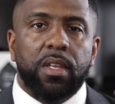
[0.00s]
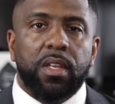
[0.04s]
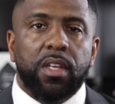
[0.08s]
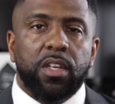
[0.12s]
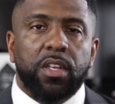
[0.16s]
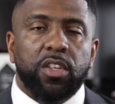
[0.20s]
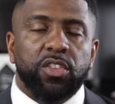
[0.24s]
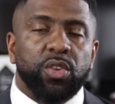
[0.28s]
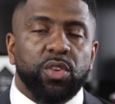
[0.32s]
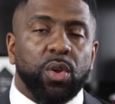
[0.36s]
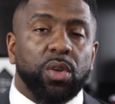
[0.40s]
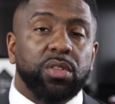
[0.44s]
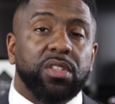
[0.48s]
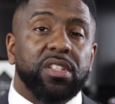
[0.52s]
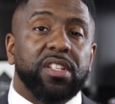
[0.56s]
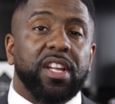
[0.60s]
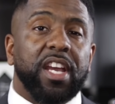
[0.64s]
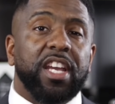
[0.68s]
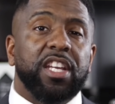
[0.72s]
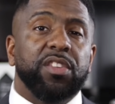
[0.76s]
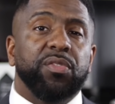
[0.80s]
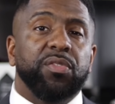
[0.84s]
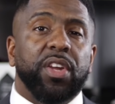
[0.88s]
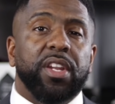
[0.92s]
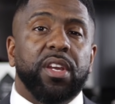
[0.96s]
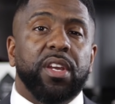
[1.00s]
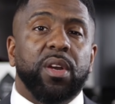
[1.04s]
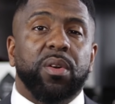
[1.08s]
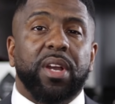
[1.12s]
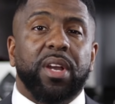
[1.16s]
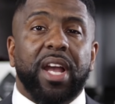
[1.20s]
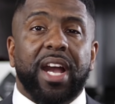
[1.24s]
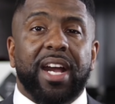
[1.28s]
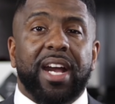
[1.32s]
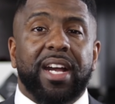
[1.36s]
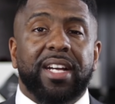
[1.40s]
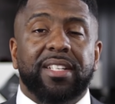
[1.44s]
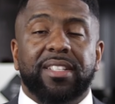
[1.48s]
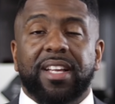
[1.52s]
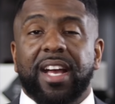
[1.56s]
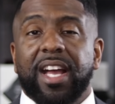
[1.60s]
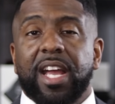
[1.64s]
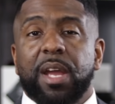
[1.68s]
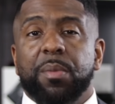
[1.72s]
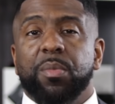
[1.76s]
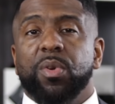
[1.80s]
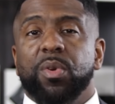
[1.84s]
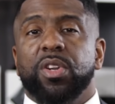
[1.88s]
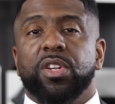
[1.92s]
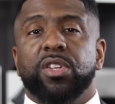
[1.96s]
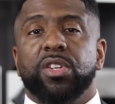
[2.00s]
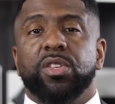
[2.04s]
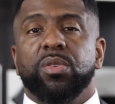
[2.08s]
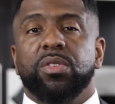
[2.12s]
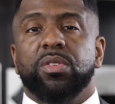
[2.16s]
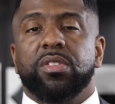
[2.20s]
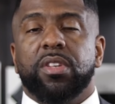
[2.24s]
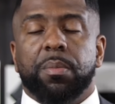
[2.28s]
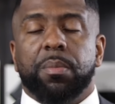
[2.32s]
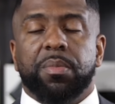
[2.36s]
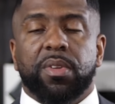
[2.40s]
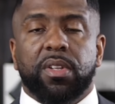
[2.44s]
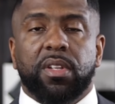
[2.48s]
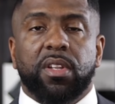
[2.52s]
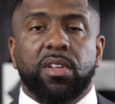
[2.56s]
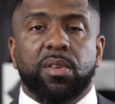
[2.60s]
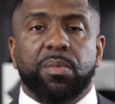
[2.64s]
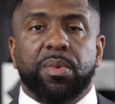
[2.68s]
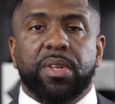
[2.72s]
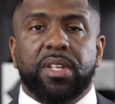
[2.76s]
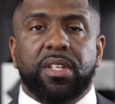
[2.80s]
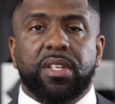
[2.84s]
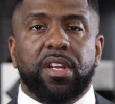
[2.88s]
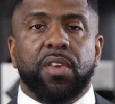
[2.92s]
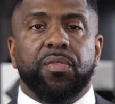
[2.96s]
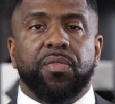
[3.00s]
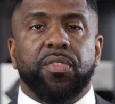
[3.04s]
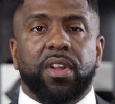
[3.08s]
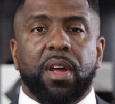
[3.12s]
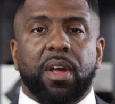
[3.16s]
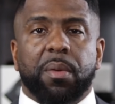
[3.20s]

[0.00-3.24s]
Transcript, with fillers: So on today's video, guys, I'm going to do something a little bit different.